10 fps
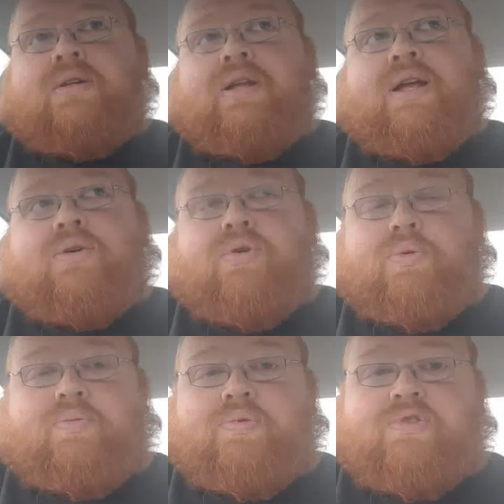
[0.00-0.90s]

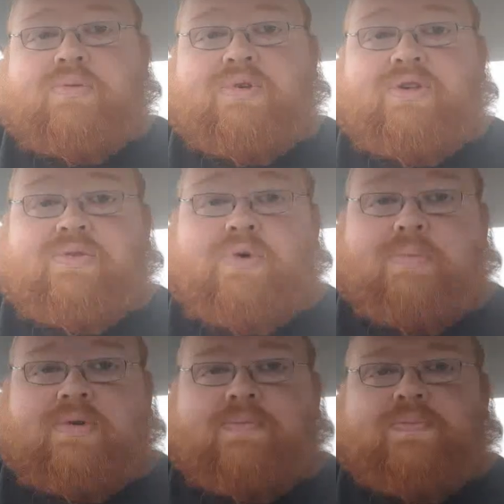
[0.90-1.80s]
Or presumably use a
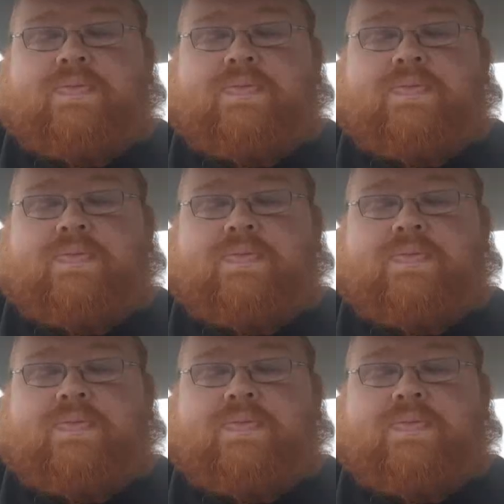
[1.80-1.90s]
weapon.